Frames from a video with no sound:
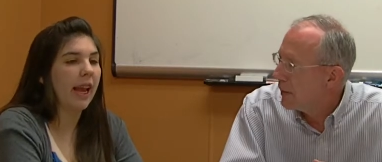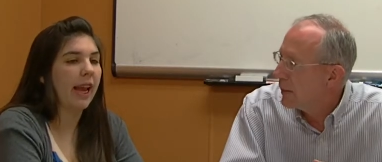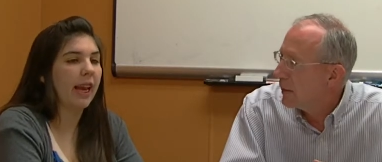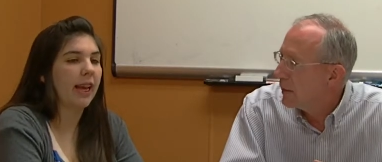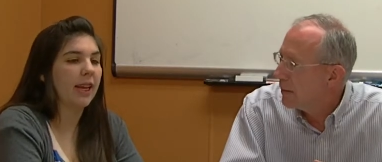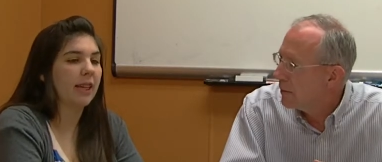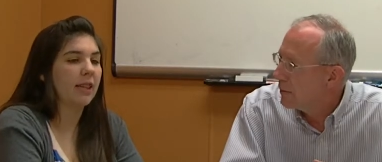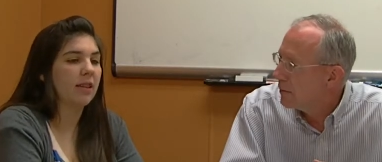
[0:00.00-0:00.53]

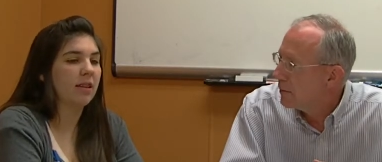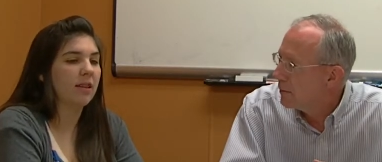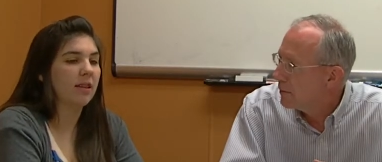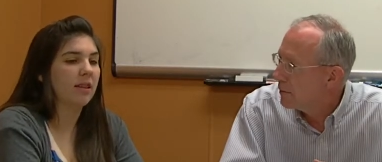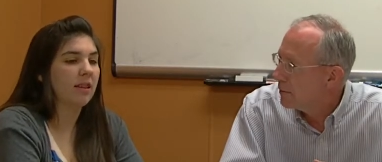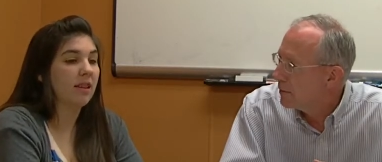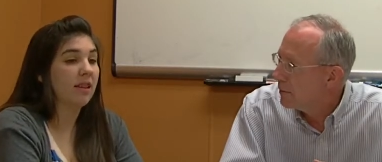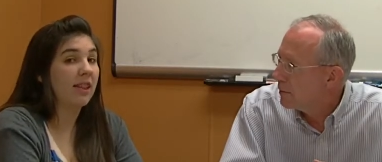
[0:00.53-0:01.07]
Speaker 1: and
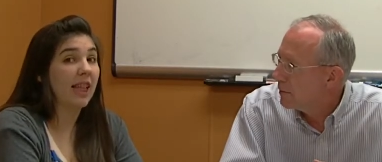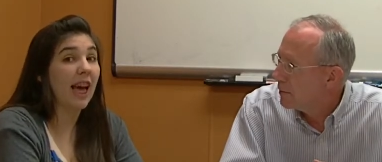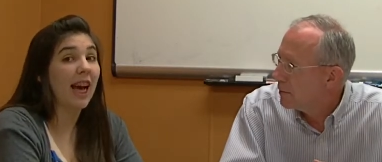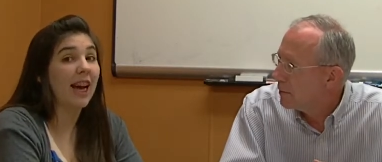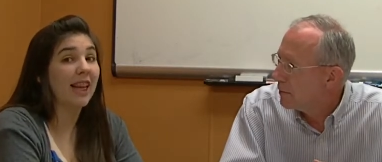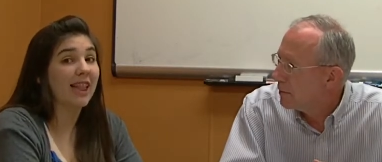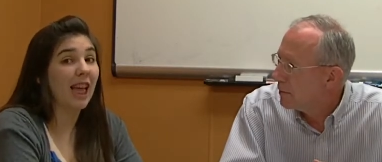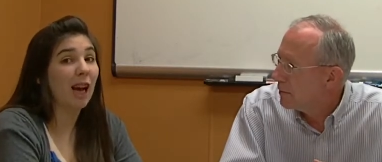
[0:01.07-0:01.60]

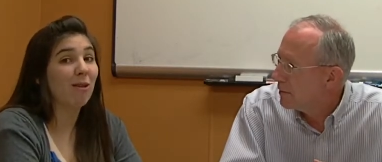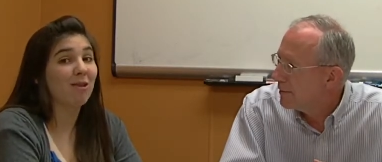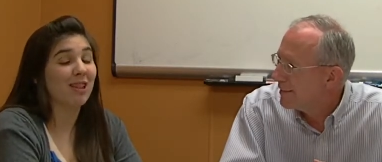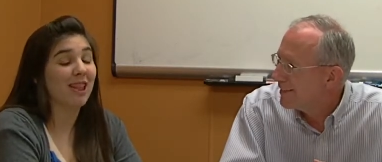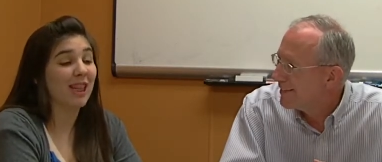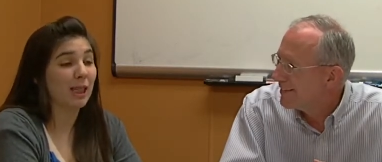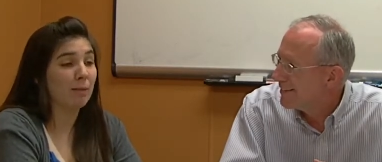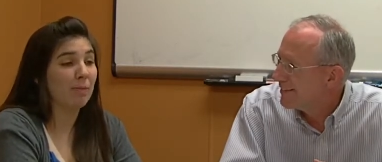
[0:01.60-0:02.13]
that that was
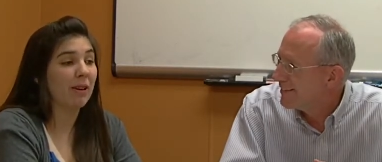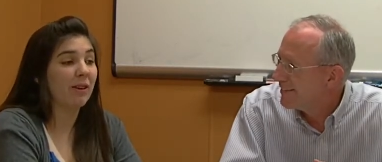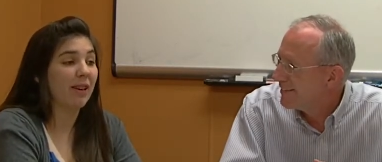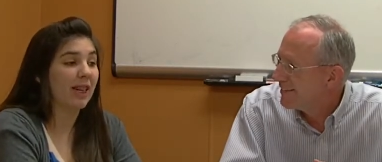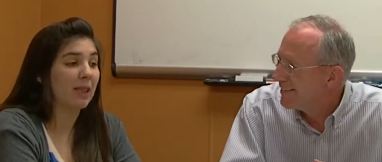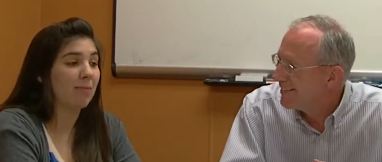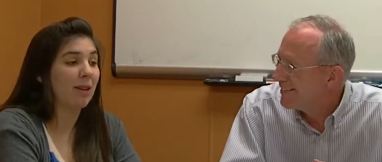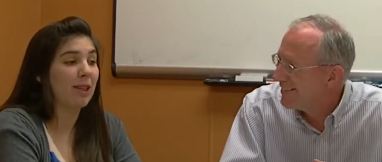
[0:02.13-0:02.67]
an
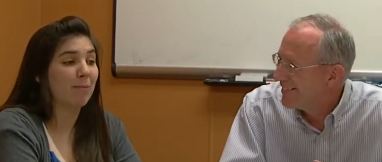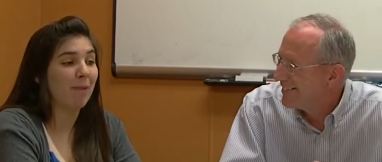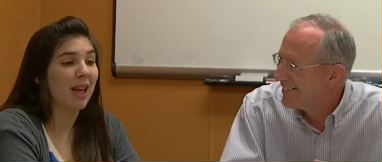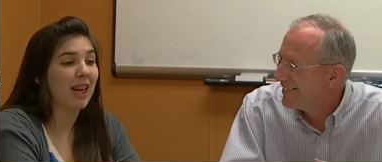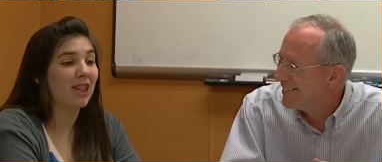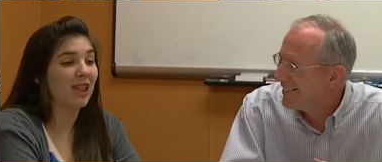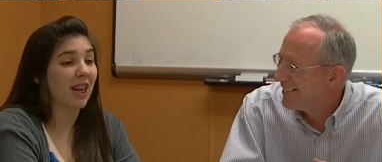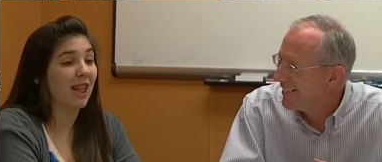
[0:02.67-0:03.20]
experience. My
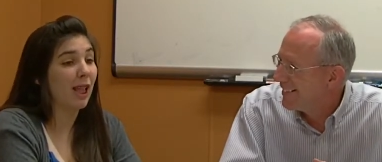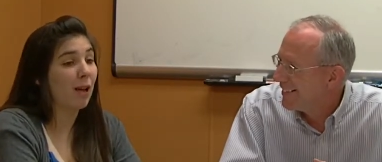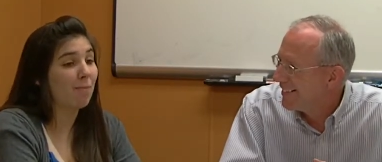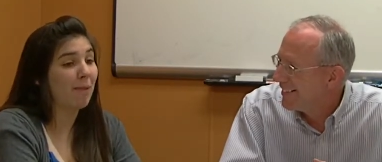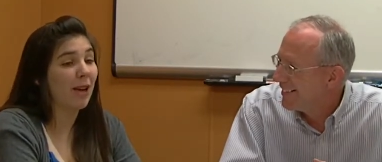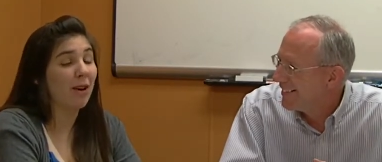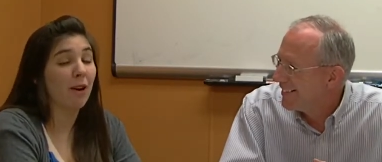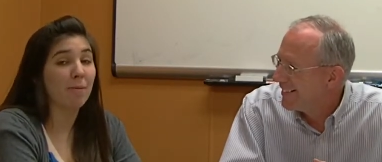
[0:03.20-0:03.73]
Spanish got a lot
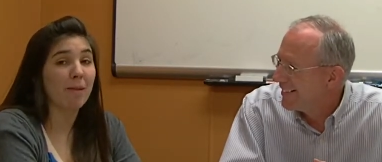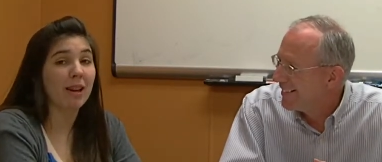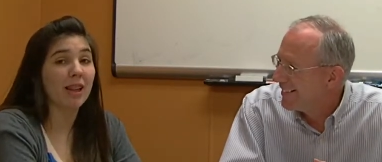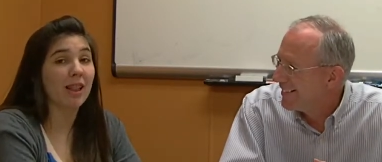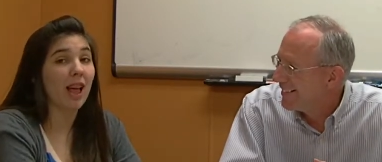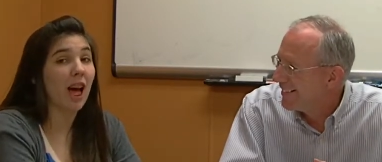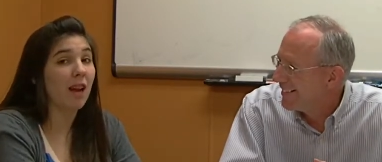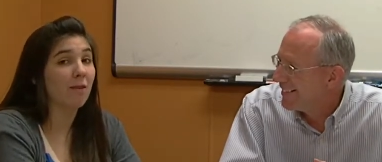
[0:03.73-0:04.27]
better. I met a
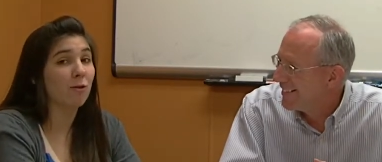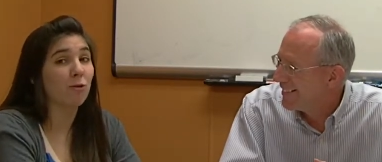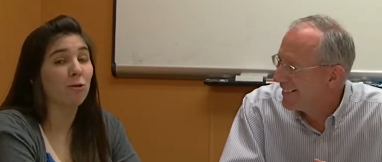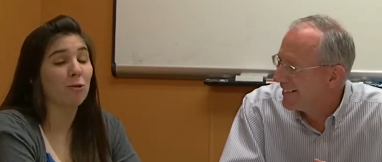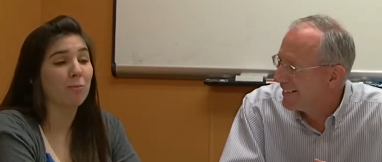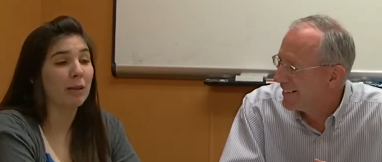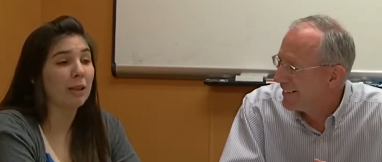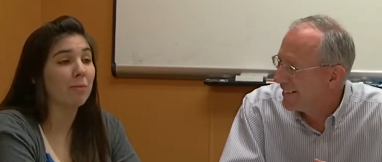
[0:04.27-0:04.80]
lot of
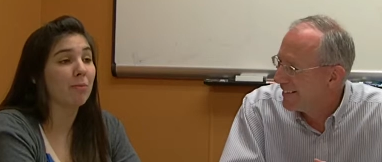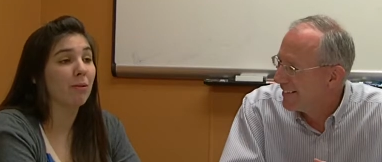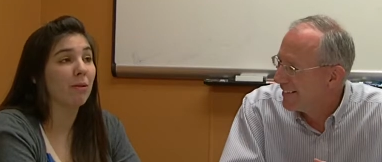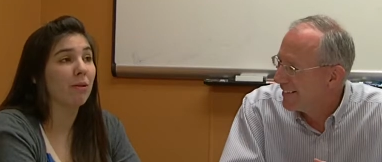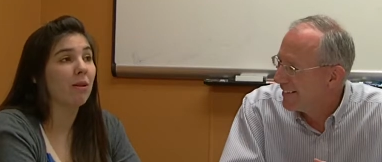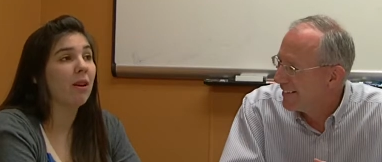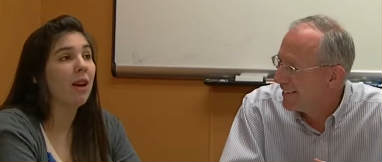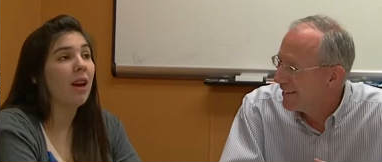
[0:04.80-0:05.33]
cool
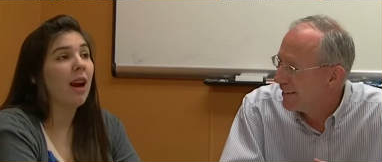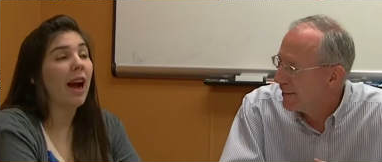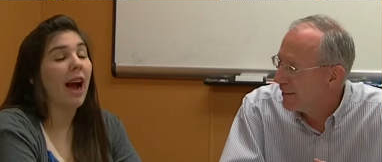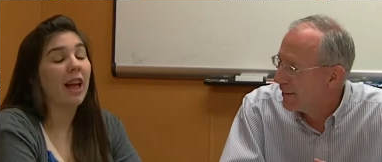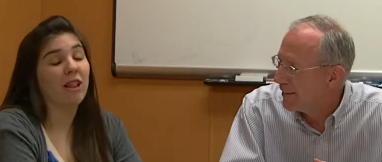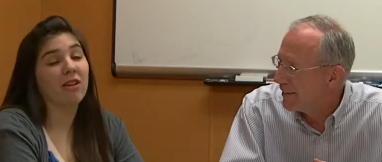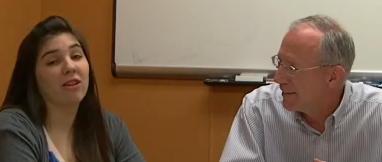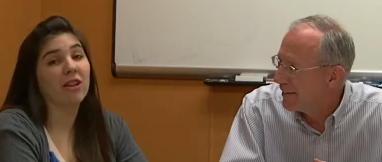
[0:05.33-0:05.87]
people.
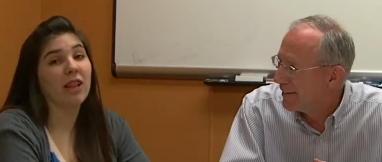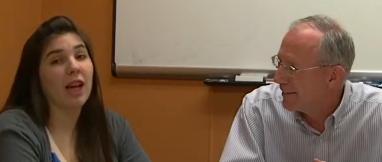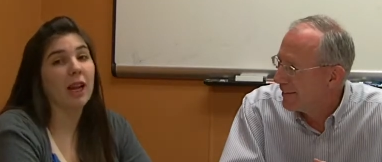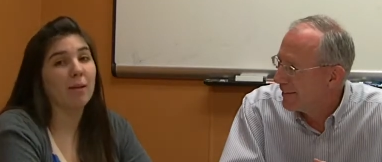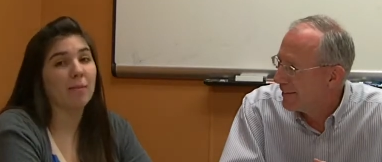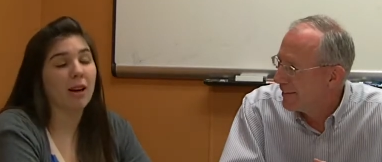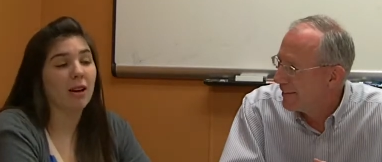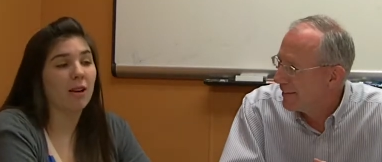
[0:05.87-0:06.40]
I learned a
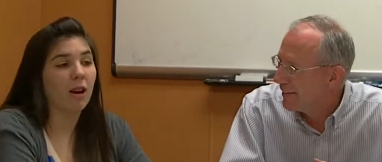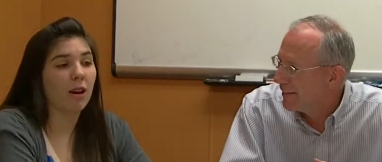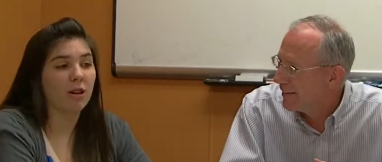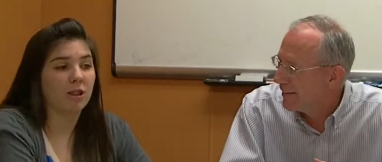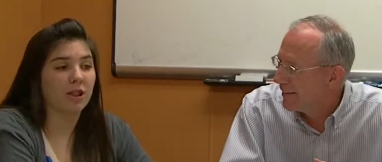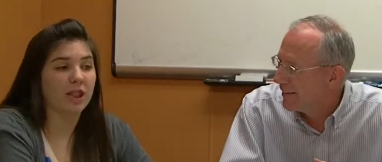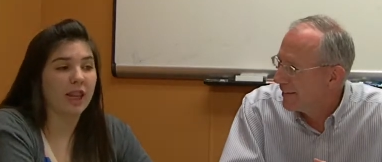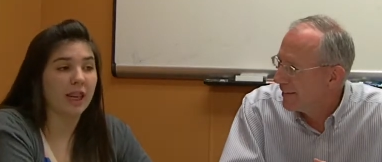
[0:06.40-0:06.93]
lot about
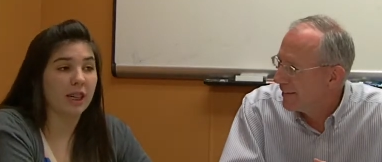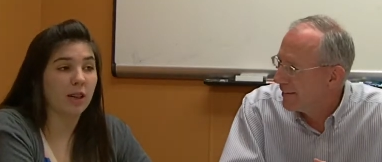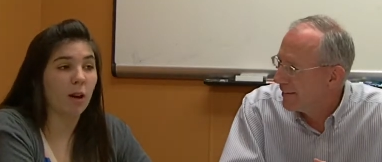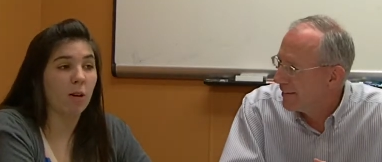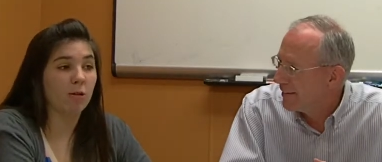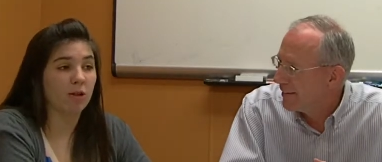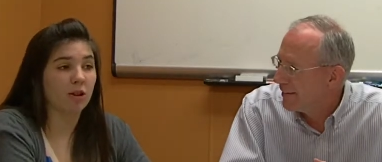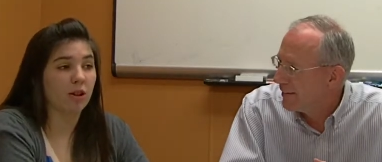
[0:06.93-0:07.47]
Argentine
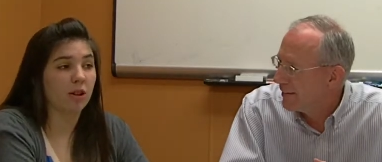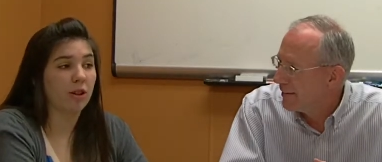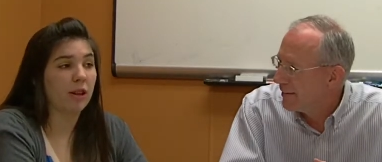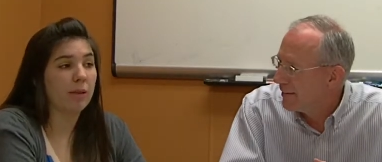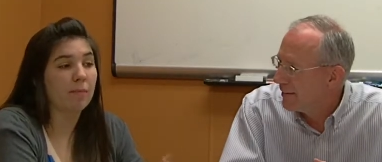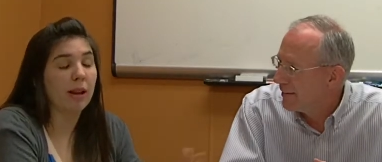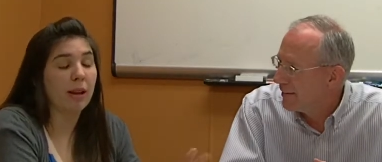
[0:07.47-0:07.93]
culture, and